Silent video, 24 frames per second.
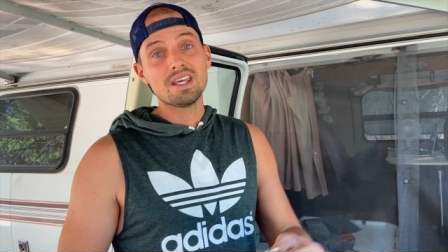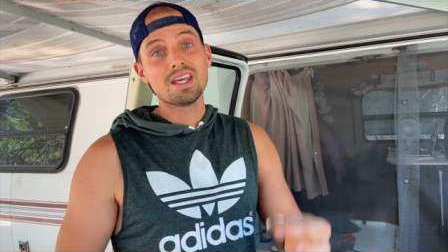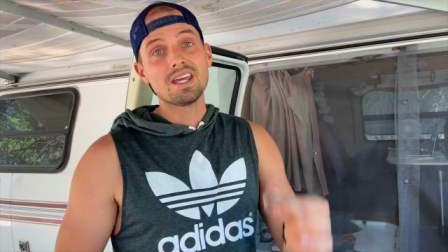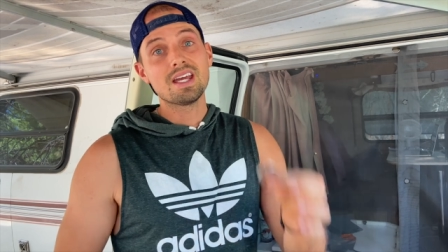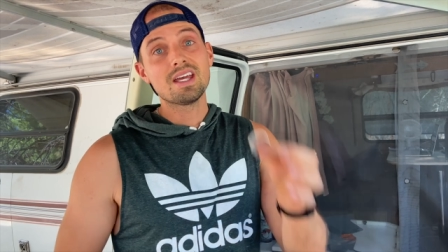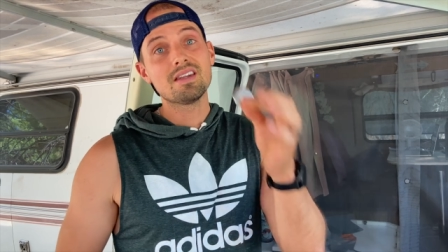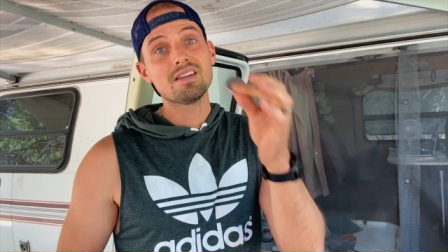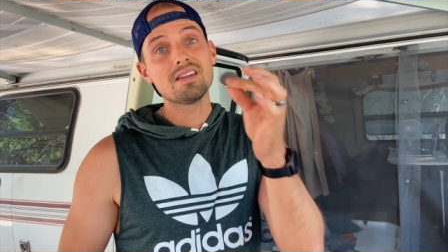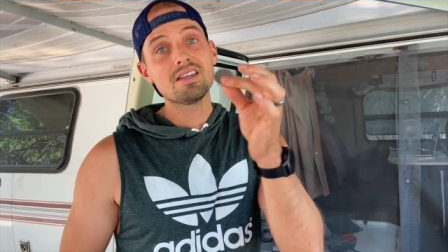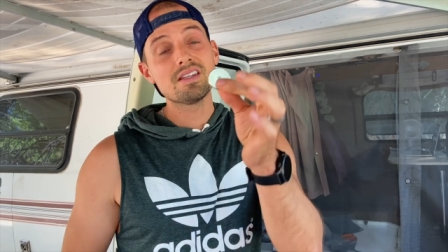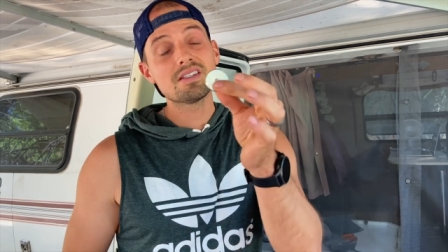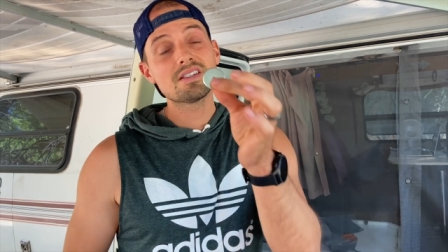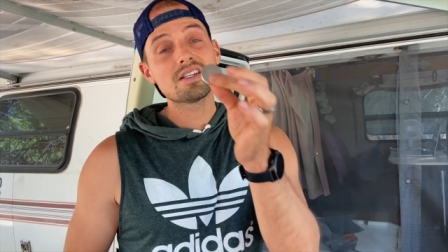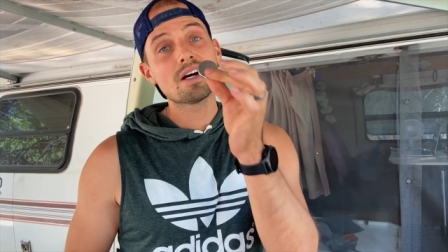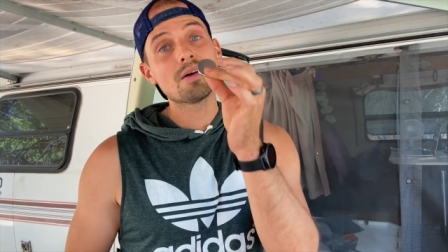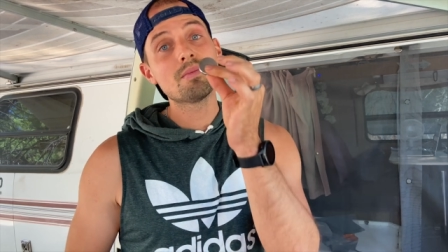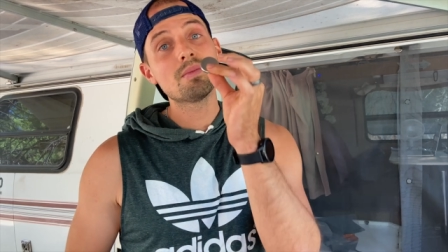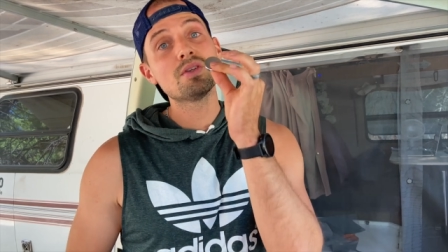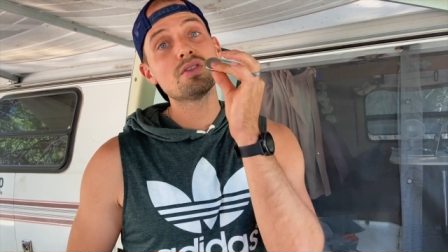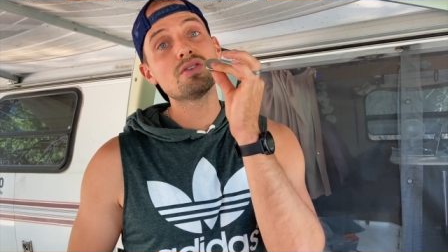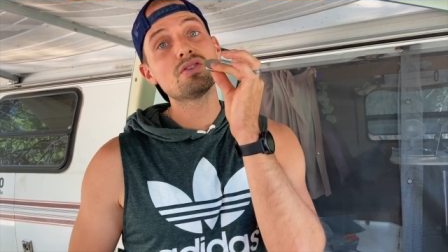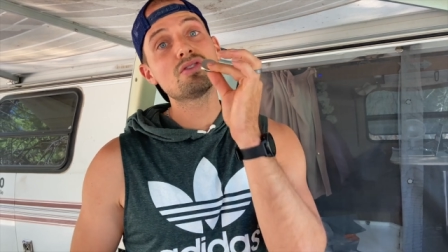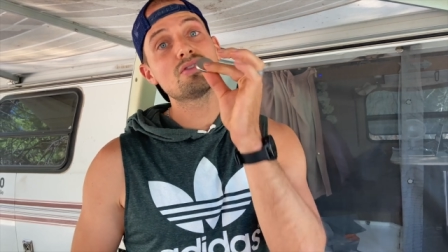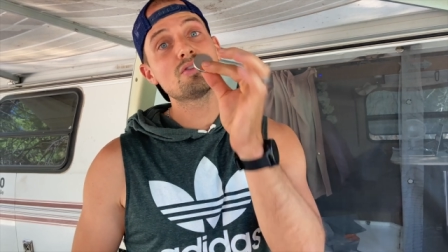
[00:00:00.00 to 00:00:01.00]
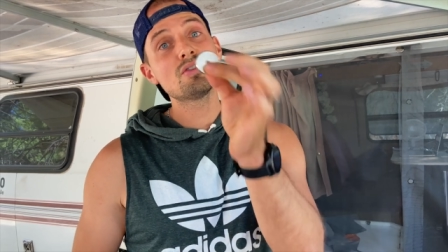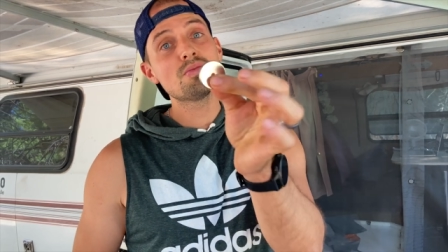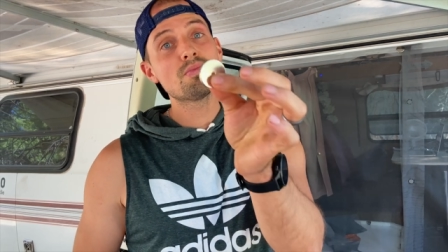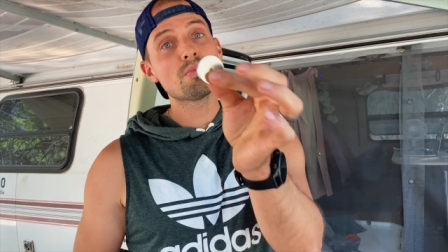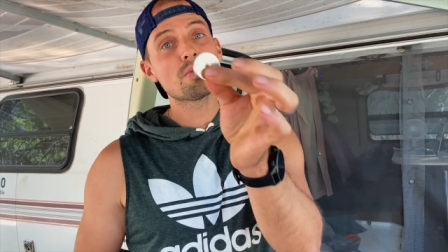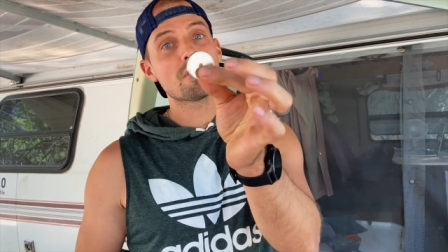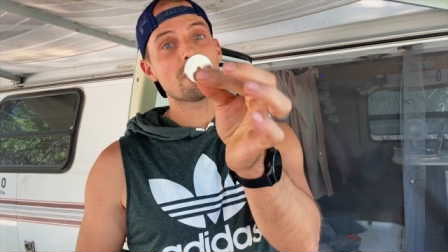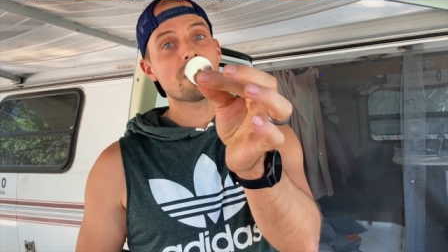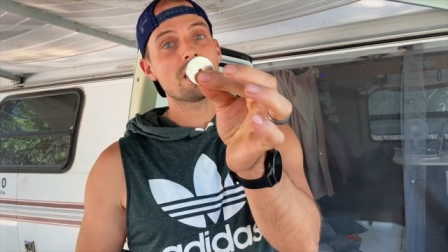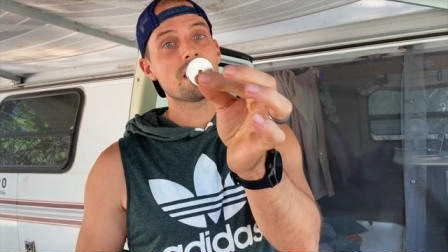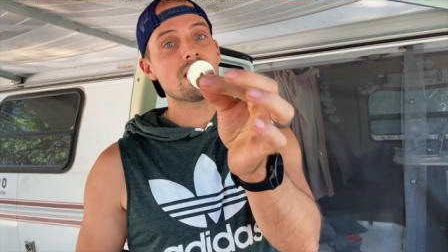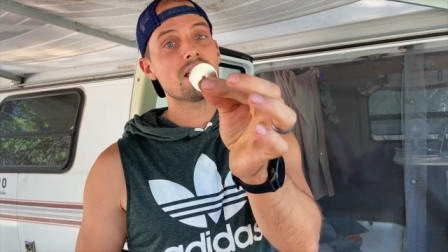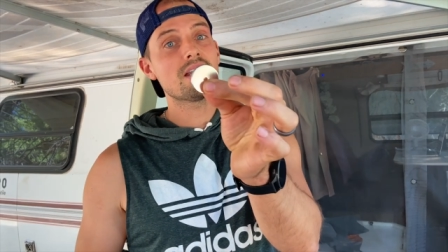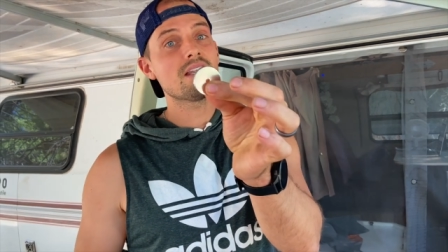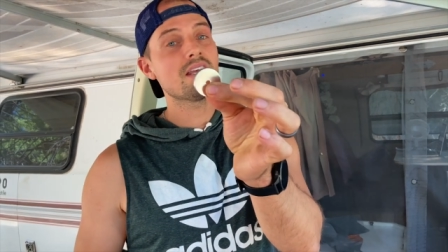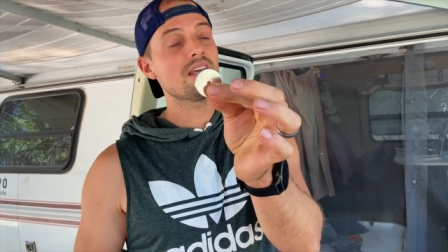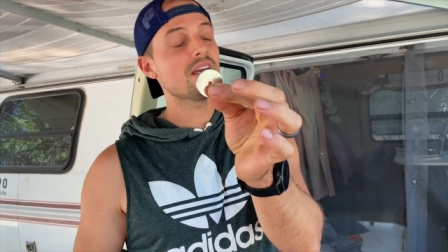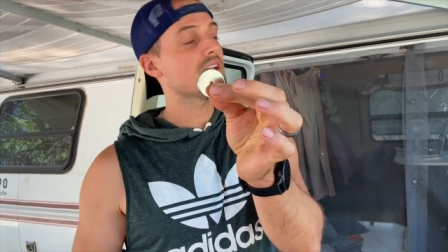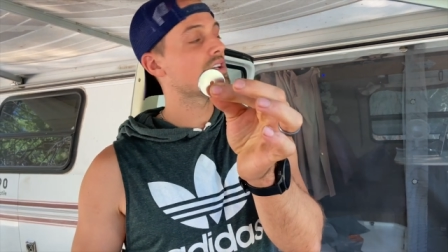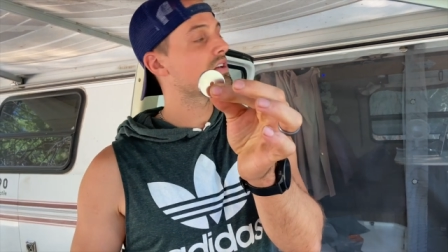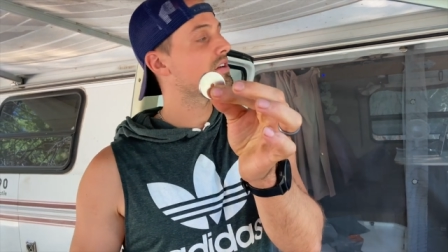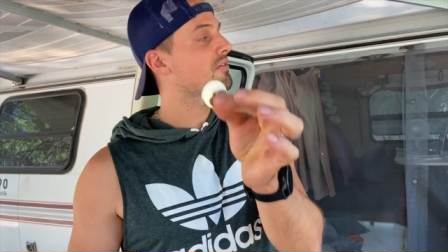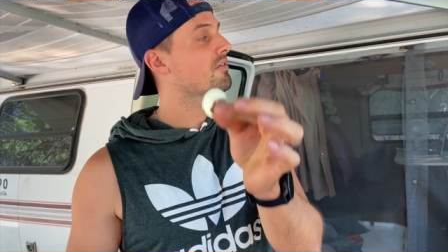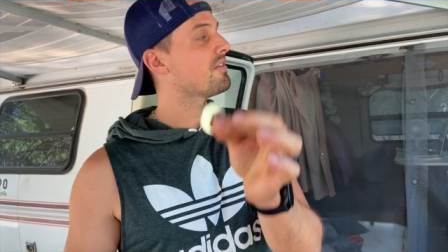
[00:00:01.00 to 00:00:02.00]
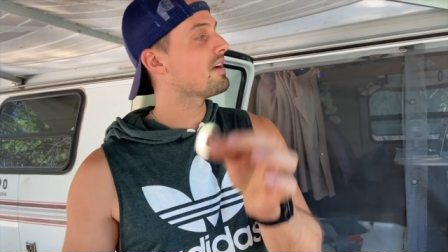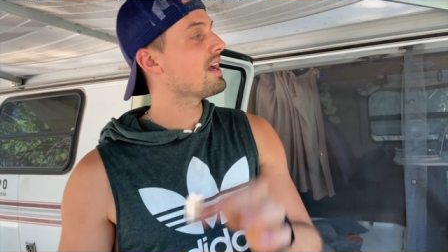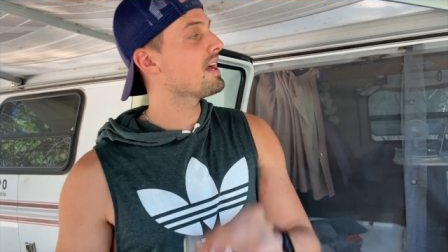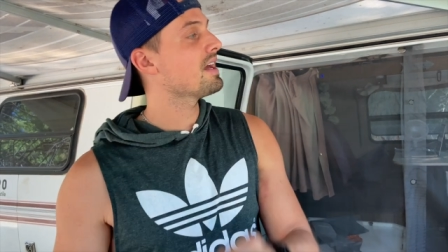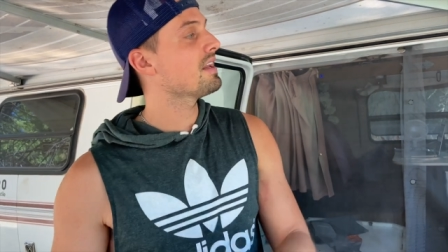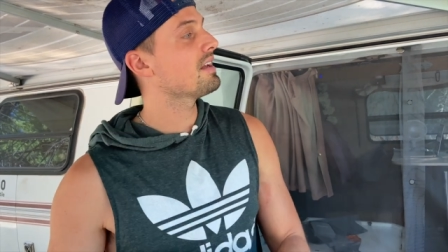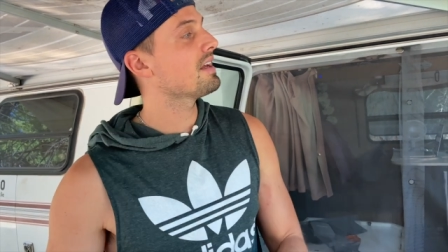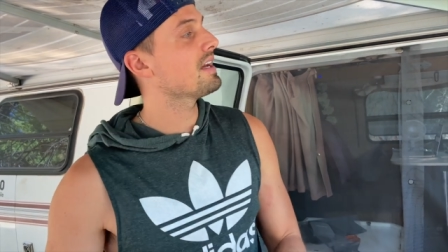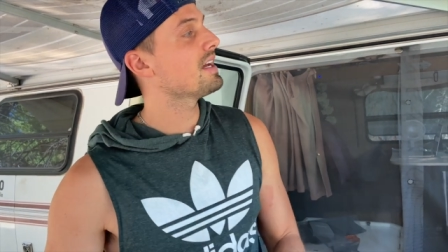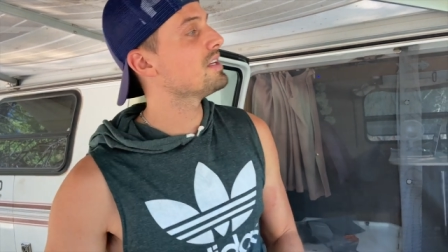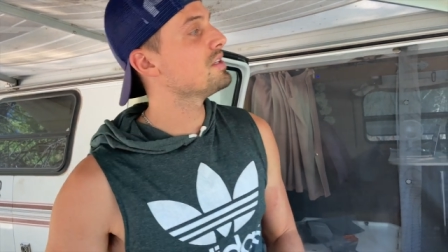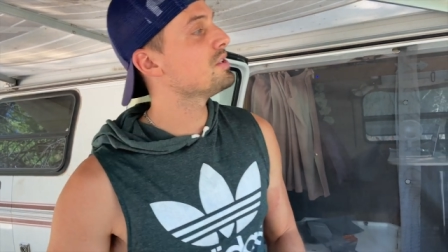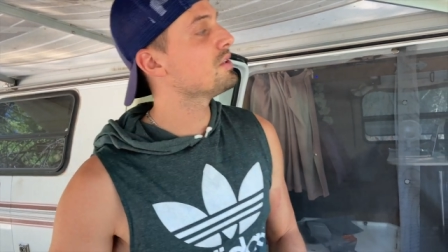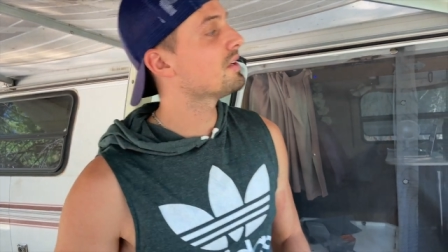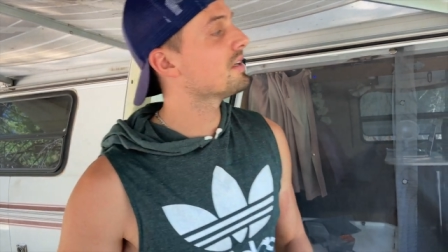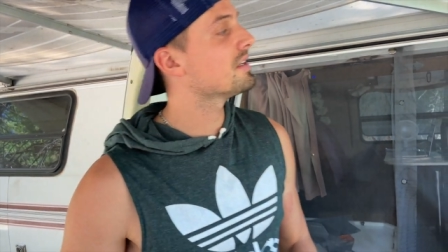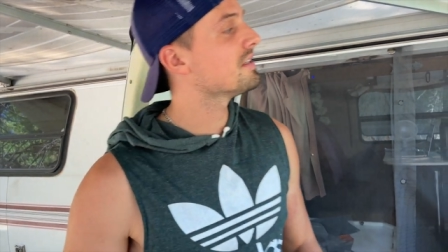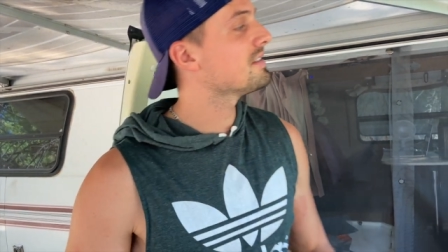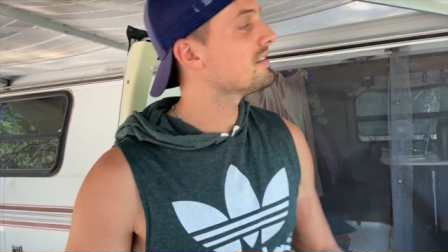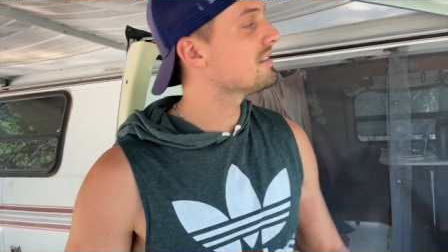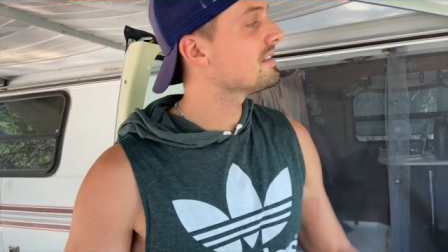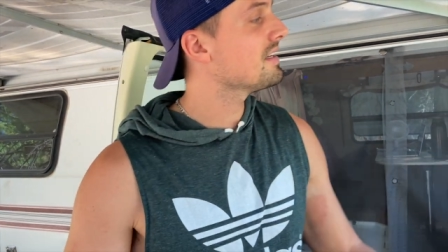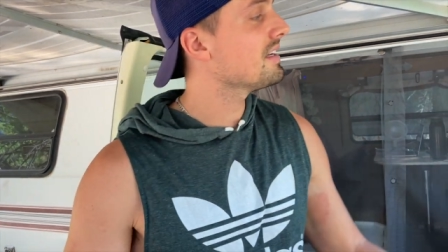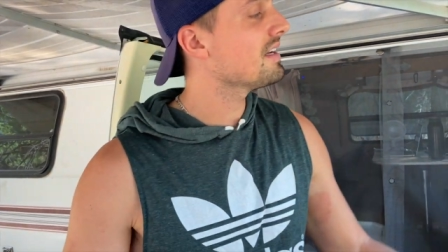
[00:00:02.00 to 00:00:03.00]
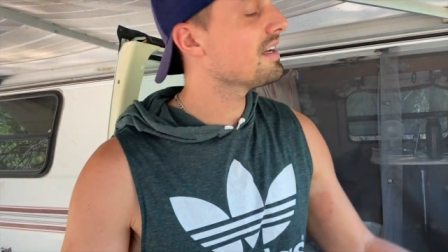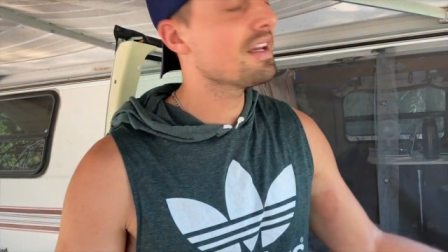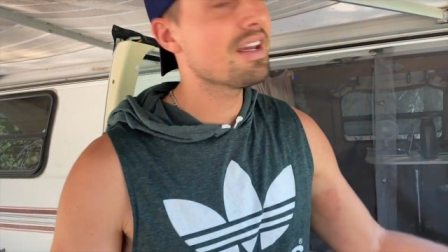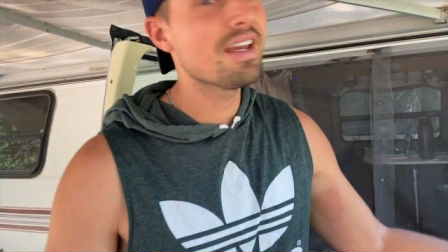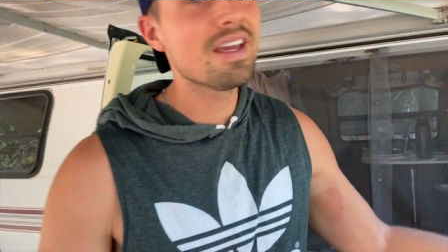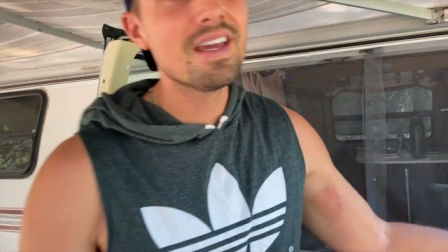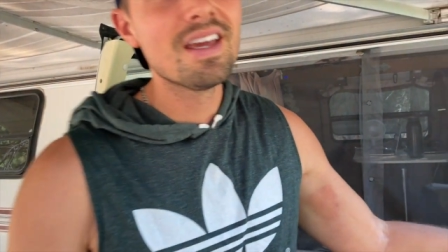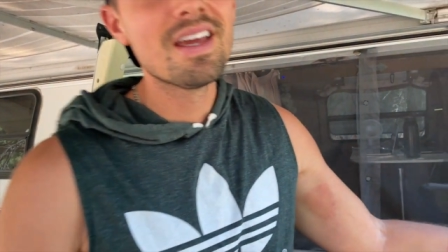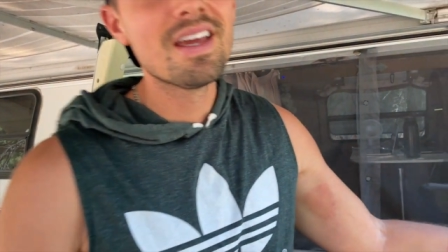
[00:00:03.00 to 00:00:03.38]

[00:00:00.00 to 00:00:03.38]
and these come in super handy in your van. As you can see,